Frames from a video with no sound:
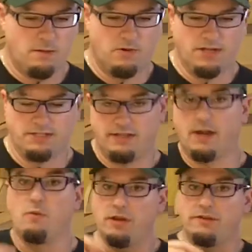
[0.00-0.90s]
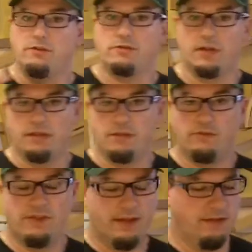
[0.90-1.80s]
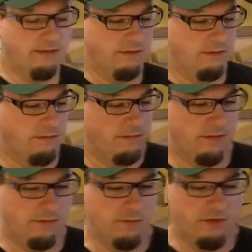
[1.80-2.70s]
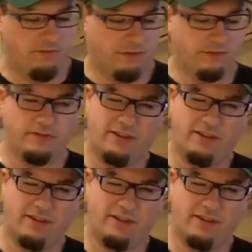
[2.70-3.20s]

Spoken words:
project that I want to do, try to use that as a bit of filler.